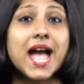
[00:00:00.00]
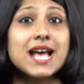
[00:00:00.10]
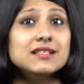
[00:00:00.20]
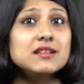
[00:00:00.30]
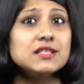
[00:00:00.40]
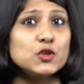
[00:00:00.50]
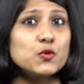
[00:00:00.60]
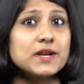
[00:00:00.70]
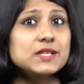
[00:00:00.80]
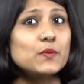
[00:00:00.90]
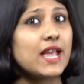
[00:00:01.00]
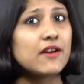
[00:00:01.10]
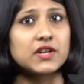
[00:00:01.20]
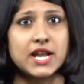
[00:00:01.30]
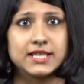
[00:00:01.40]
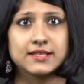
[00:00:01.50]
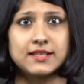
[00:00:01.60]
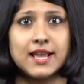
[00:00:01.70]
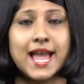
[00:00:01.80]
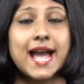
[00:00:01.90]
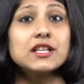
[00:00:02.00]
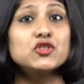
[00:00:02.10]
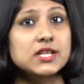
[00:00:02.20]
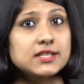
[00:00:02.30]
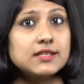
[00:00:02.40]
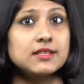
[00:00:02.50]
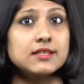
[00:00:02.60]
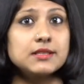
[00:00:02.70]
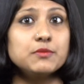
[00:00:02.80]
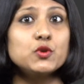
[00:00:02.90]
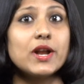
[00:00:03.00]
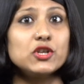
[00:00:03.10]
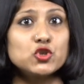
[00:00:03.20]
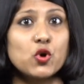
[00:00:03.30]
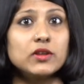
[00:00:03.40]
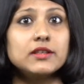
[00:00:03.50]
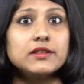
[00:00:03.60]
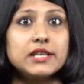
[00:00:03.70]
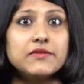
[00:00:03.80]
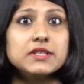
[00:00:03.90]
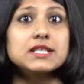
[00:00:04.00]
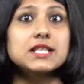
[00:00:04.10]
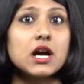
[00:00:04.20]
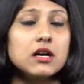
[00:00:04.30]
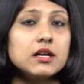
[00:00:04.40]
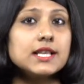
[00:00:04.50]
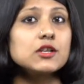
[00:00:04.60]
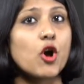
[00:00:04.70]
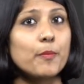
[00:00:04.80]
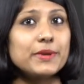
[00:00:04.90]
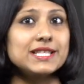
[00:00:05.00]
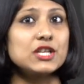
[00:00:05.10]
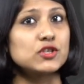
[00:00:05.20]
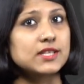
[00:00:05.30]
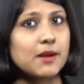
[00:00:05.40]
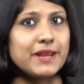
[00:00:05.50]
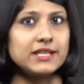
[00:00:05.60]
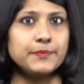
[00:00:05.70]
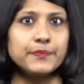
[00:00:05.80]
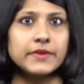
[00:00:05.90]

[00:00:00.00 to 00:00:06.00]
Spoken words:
As consumers, we have rights and a justice system to ensure that grievances are heard and compensations are made.